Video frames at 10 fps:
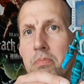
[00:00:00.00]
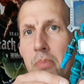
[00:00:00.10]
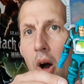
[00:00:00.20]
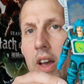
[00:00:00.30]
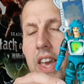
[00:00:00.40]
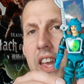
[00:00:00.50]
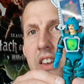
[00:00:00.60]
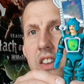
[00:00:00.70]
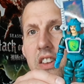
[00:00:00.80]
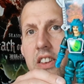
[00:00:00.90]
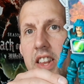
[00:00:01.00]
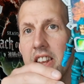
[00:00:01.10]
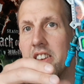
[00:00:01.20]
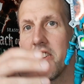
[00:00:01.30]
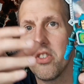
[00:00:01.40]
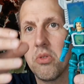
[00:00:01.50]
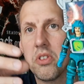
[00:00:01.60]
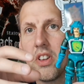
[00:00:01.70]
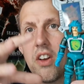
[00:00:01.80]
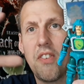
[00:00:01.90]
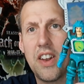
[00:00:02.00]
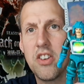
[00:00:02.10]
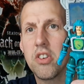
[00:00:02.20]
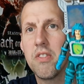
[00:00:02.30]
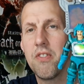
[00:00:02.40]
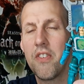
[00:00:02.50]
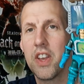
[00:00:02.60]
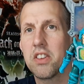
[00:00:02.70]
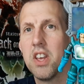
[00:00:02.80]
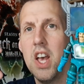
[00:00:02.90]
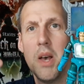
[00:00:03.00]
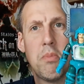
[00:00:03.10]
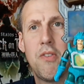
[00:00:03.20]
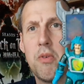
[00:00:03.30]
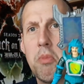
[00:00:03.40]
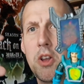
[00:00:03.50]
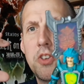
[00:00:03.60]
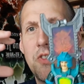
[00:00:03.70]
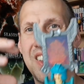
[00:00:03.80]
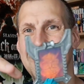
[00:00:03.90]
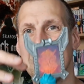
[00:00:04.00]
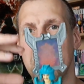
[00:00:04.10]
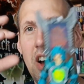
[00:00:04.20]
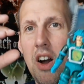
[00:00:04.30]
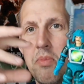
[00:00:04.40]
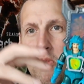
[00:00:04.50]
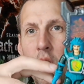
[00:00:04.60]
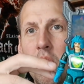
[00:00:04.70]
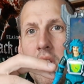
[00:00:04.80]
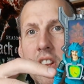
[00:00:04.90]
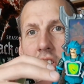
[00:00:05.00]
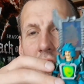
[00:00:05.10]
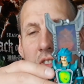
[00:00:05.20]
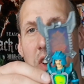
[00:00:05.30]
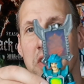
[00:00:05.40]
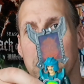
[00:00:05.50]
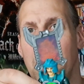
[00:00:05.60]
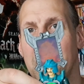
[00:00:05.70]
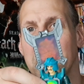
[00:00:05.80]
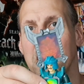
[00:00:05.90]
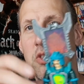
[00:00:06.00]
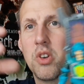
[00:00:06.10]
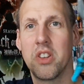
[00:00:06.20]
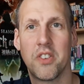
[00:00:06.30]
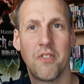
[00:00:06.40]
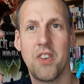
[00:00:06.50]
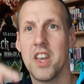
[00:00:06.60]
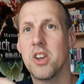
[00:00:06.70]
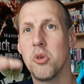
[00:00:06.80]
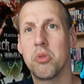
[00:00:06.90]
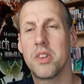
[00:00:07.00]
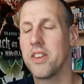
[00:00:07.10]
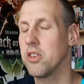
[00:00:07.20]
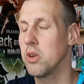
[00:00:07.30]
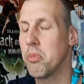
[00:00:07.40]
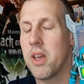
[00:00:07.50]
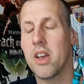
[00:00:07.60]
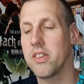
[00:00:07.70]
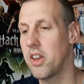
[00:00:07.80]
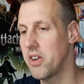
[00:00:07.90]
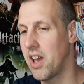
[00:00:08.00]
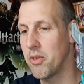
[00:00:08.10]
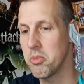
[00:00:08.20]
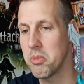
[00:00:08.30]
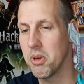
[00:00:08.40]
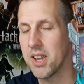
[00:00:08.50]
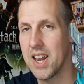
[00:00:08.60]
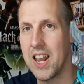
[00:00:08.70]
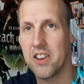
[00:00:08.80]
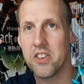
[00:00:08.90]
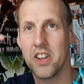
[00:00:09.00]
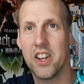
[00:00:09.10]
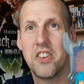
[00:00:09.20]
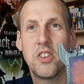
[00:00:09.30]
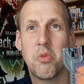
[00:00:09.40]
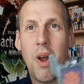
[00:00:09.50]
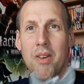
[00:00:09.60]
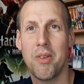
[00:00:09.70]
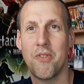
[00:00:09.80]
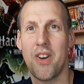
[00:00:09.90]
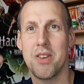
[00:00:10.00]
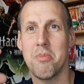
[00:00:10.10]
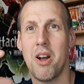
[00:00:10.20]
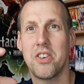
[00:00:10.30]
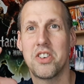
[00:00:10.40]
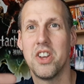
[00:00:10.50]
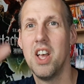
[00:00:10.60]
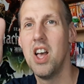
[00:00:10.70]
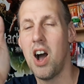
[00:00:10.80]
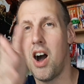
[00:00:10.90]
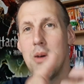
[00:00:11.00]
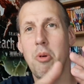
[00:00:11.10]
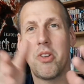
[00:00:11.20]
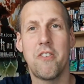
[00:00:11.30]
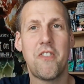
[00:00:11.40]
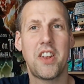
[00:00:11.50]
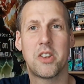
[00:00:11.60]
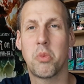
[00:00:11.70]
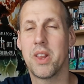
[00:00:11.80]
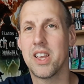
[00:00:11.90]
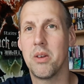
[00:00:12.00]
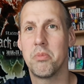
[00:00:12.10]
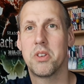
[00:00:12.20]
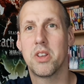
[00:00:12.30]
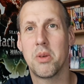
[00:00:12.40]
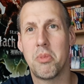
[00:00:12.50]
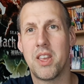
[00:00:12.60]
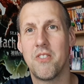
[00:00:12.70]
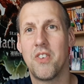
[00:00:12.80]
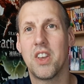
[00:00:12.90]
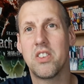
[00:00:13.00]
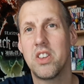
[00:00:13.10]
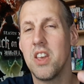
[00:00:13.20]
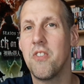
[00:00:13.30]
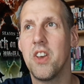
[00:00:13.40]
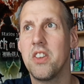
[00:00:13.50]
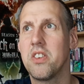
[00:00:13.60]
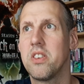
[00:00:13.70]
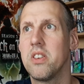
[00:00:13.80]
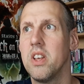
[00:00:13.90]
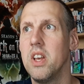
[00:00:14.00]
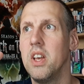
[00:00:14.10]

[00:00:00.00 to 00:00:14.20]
buying the additional stuff and looking for things. But for most figures, I'm not really too fussed about accessories. Vehicles, they're too big, I don't have them in my collection. And this is where I'm on the fence when it comes to completing figures. If it's